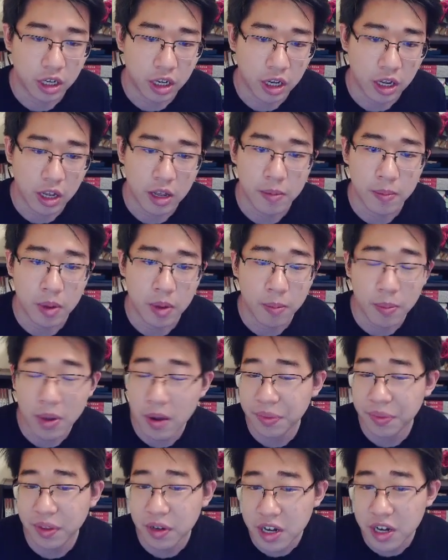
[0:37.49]

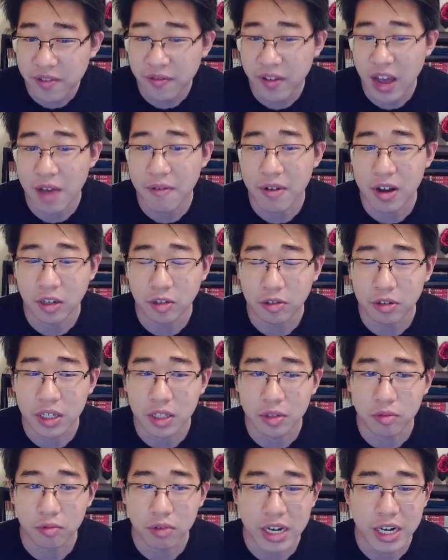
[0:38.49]
above
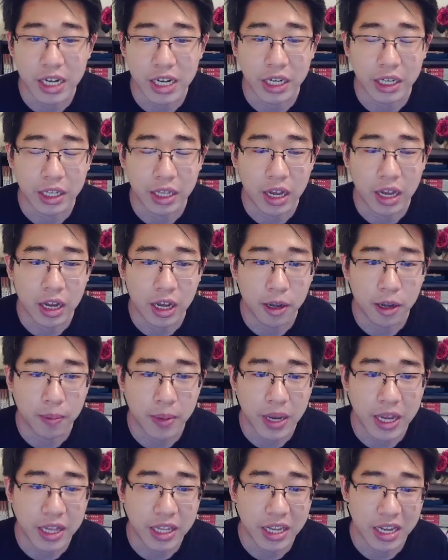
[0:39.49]
3,500 rating
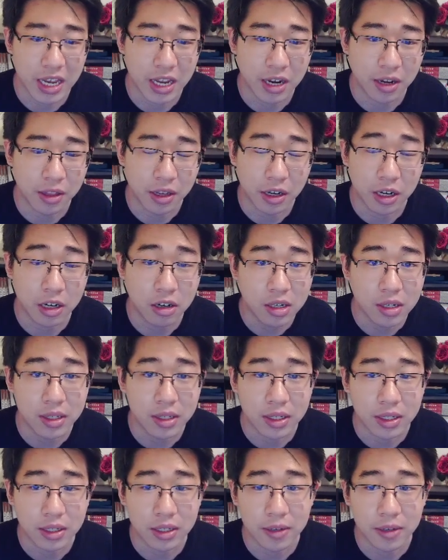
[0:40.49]
at the end of the current
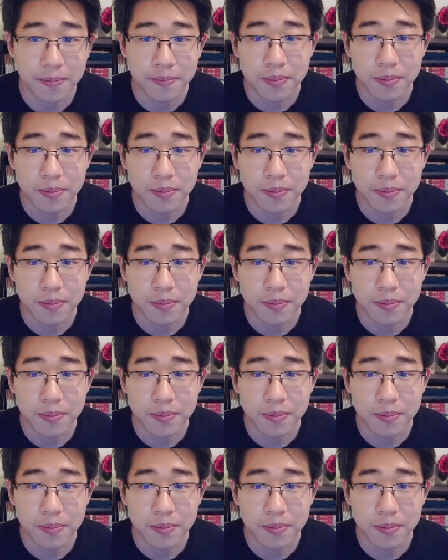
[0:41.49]
season.